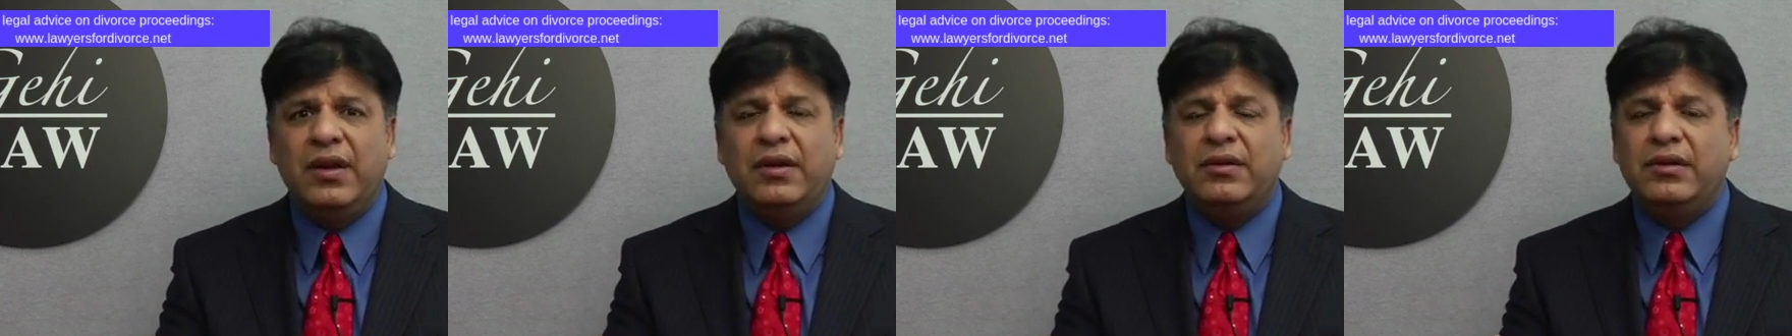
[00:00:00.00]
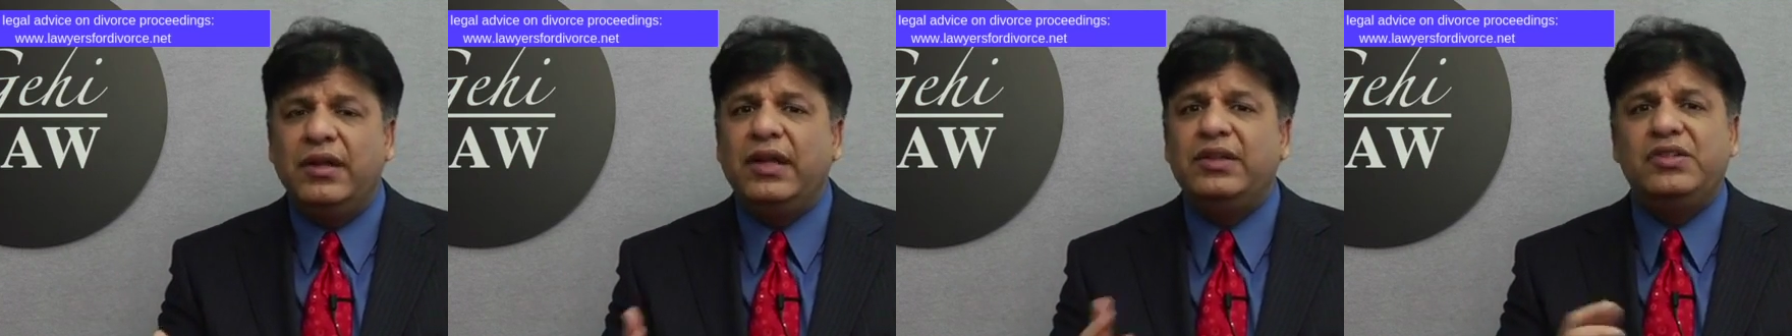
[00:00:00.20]

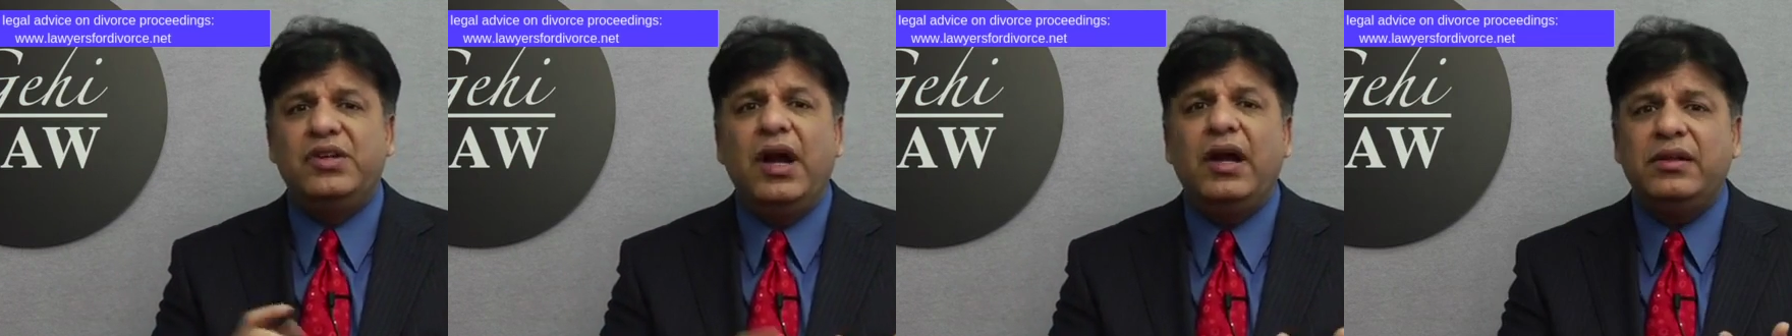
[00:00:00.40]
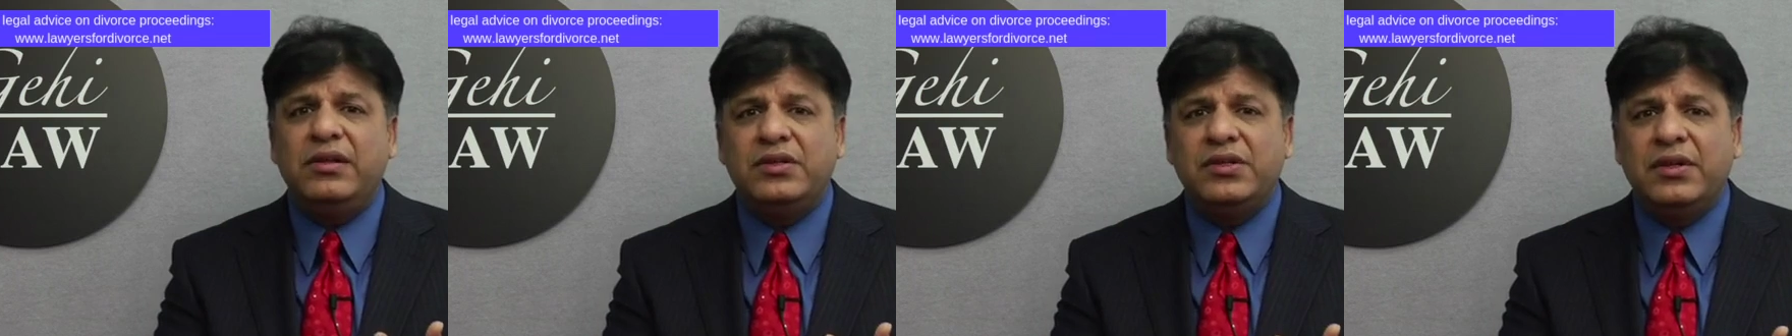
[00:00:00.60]

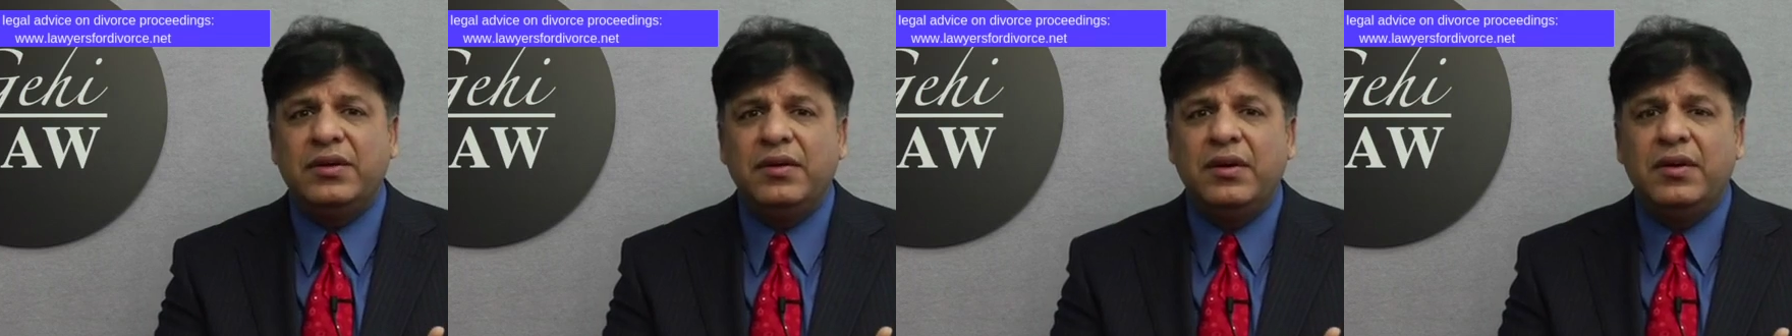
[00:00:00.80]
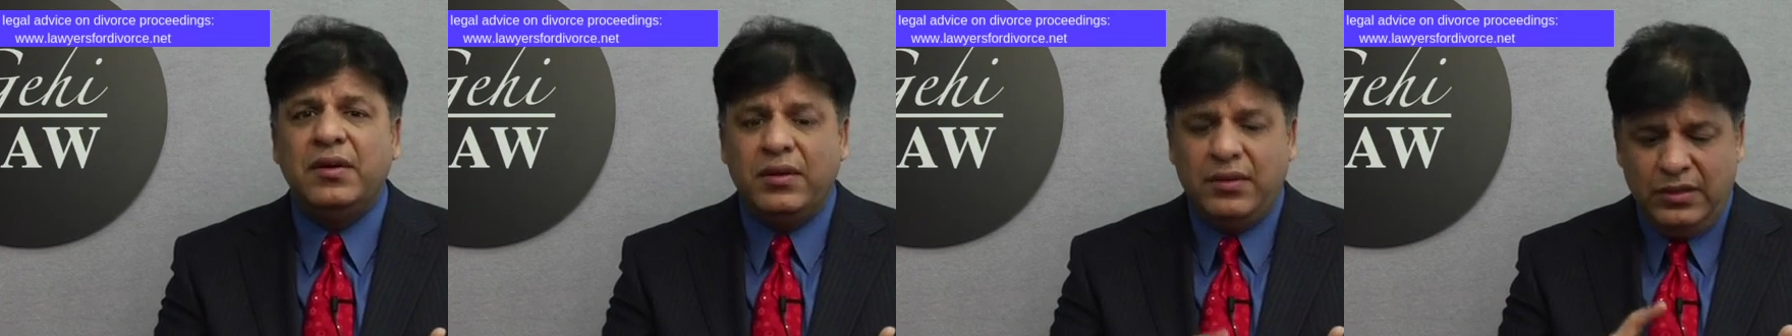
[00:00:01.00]

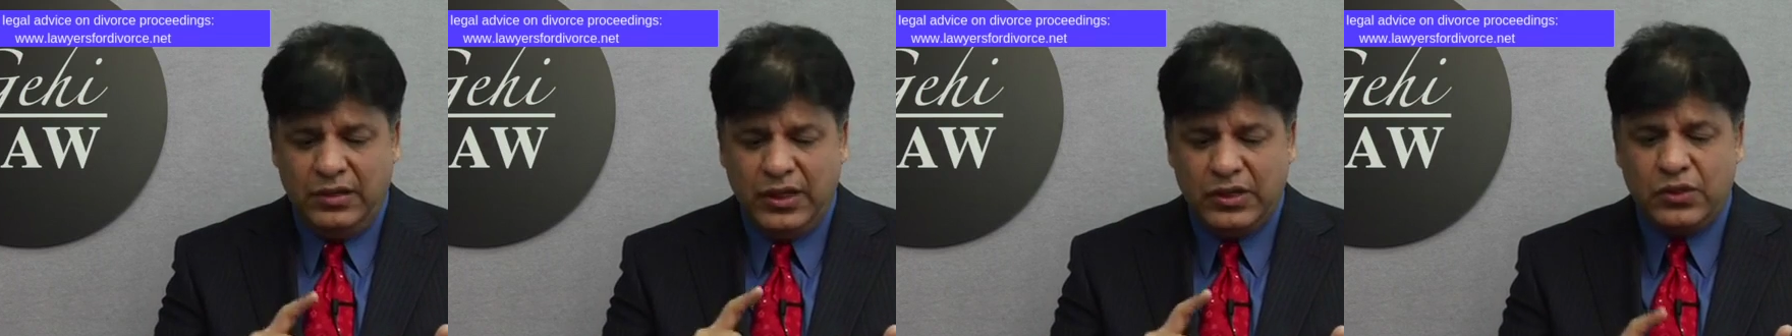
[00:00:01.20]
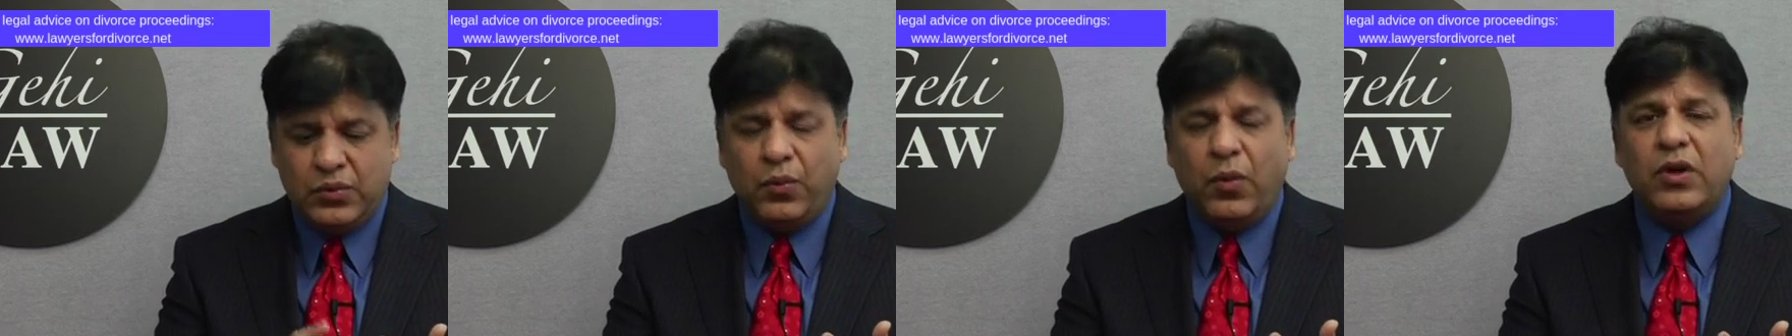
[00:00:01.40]

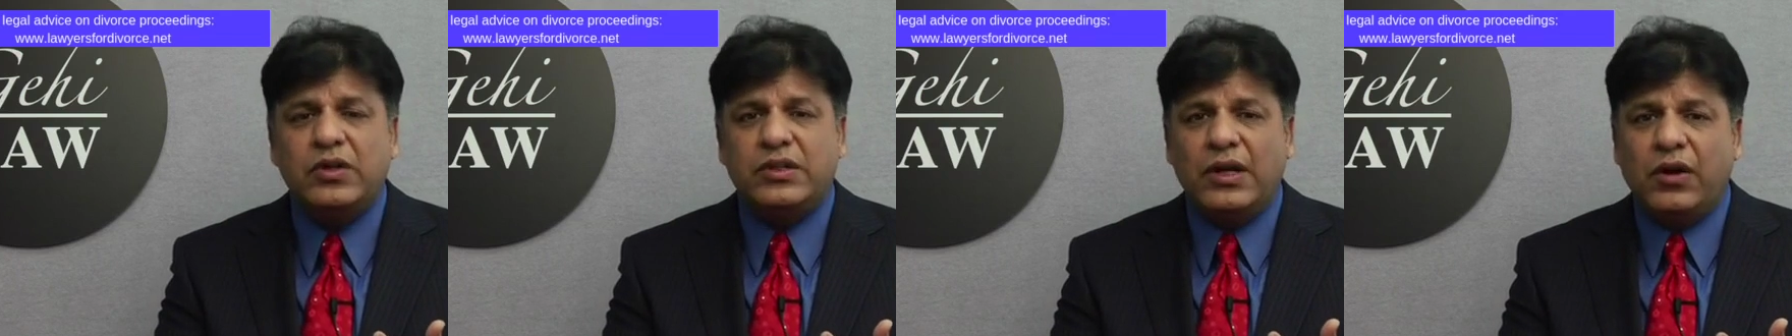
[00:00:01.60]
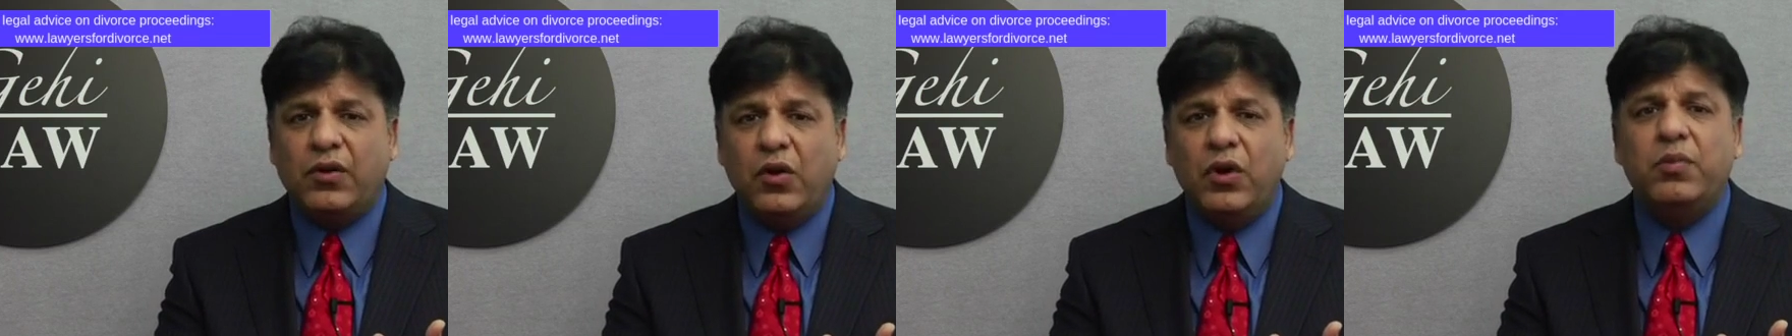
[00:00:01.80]
this was
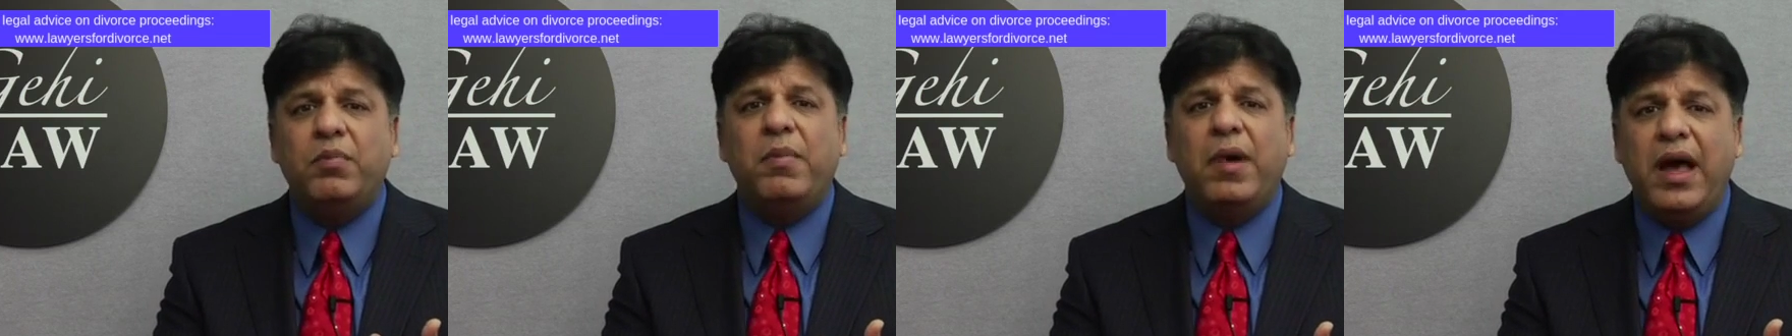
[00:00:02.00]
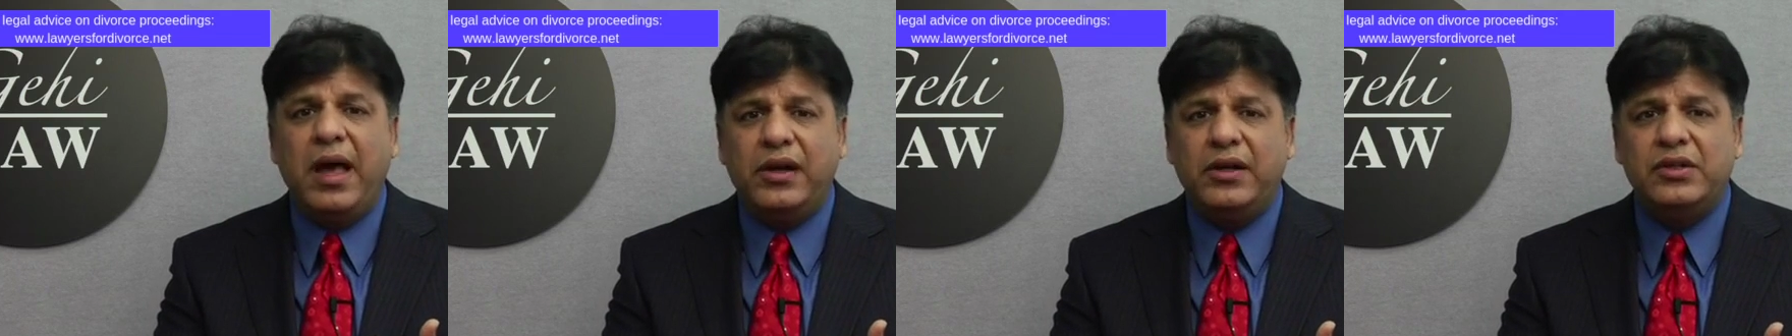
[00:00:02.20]
a good
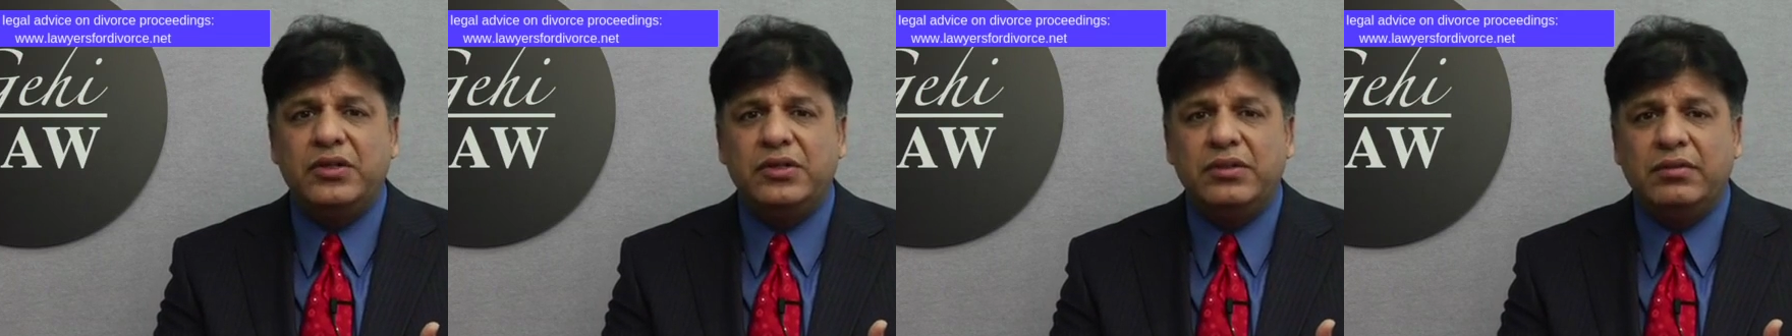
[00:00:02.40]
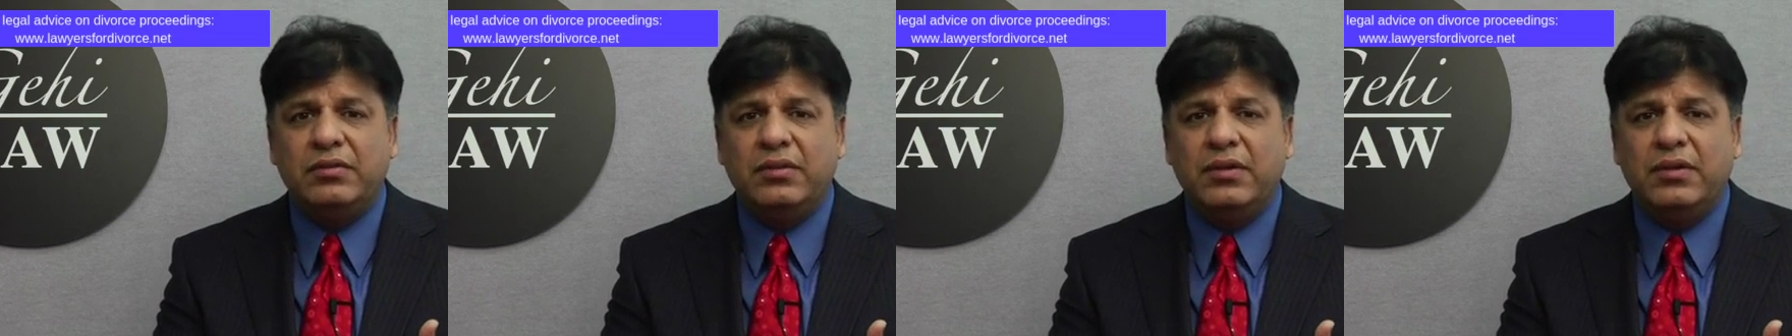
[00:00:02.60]
marriage.